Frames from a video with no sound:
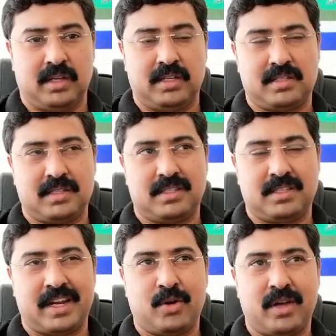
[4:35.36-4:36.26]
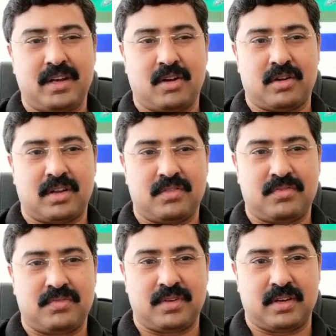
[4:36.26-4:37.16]
It's required a lot
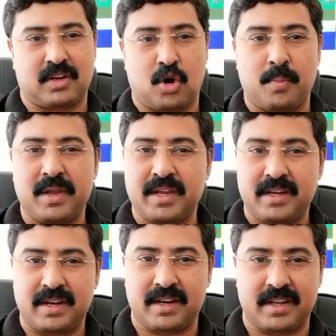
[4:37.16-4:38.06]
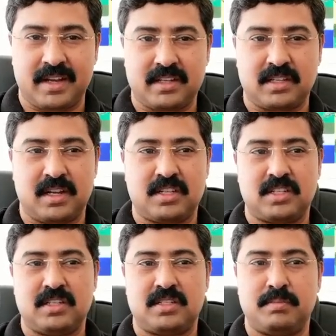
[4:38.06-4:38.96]
of complicated
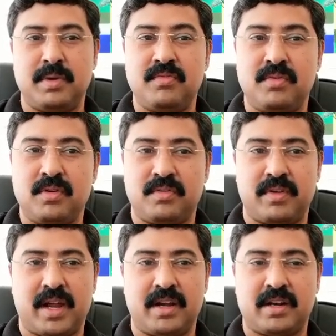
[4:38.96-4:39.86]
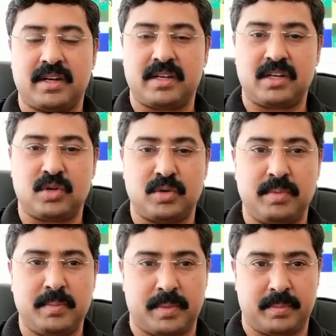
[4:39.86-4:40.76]
reconciliations before VAT return could
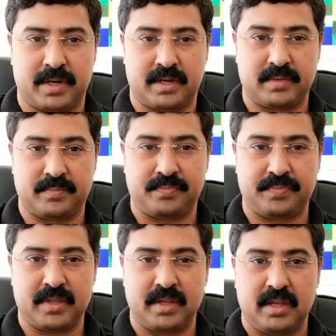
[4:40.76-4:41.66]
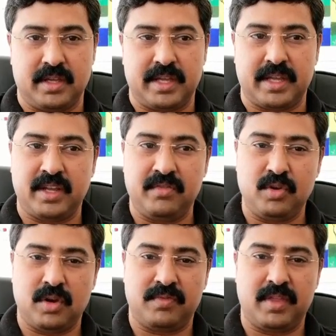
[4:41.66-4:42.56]
be prepared. A
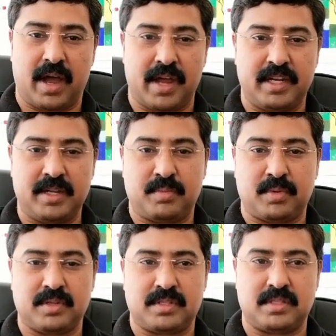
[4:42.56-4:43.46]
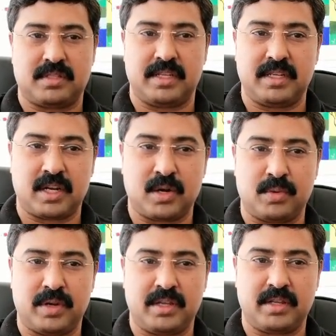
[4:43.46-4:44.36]
review of the IT process,
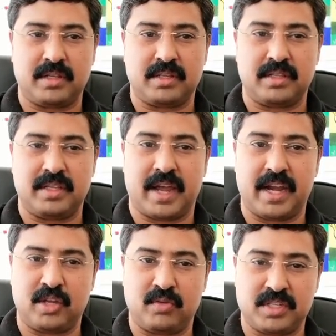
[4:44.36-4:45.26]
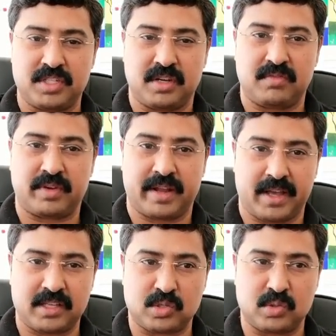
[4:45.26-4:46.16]
including the adequacy of
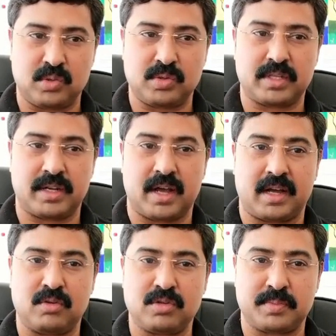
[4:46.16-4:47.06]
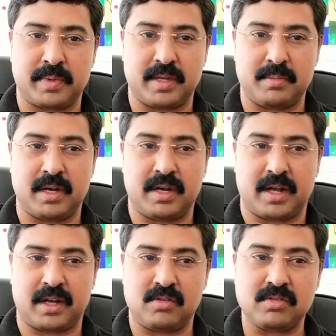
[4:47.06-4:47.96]
tax codes and accounts payable and
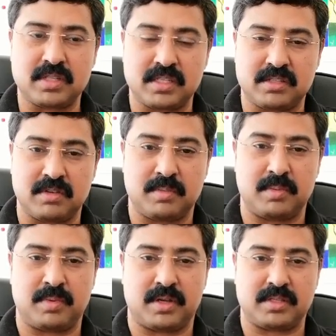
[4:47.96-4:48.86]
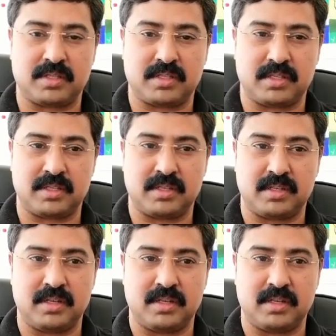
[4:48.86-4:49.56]
accounts receivable processing,